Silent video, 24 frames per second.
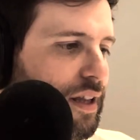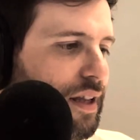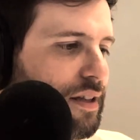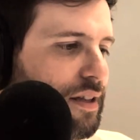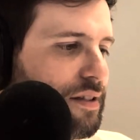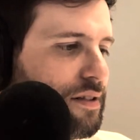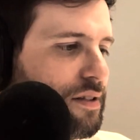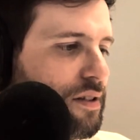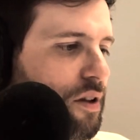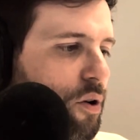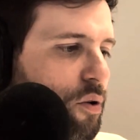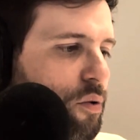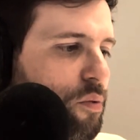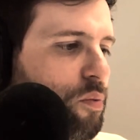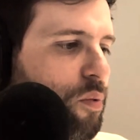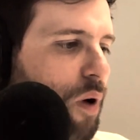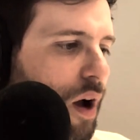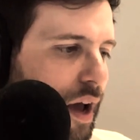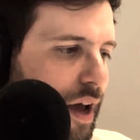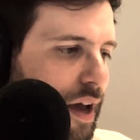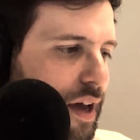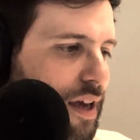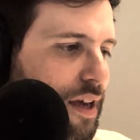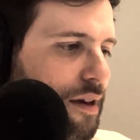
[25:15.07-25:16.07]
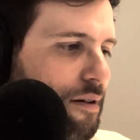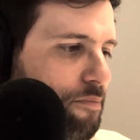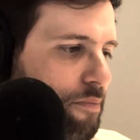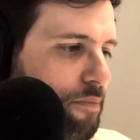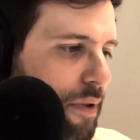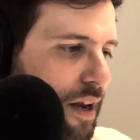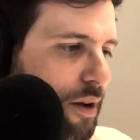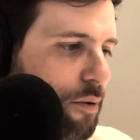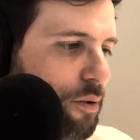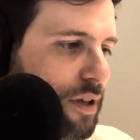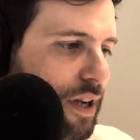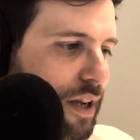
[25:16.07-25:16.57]
There's no way
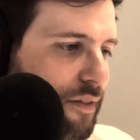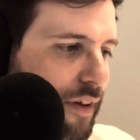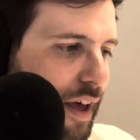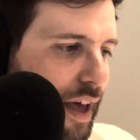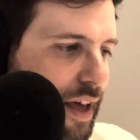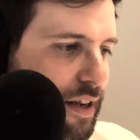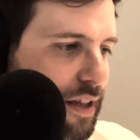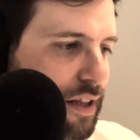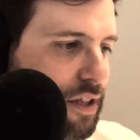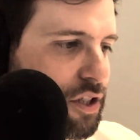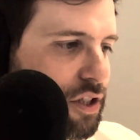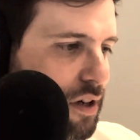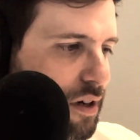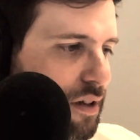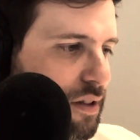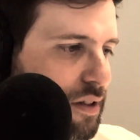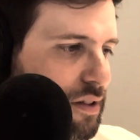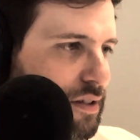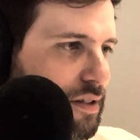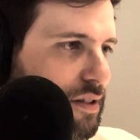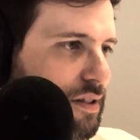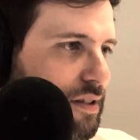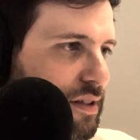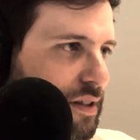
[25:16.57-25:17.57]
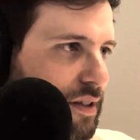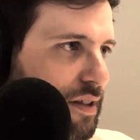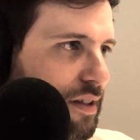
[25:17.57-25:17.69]
Bennett would have any chance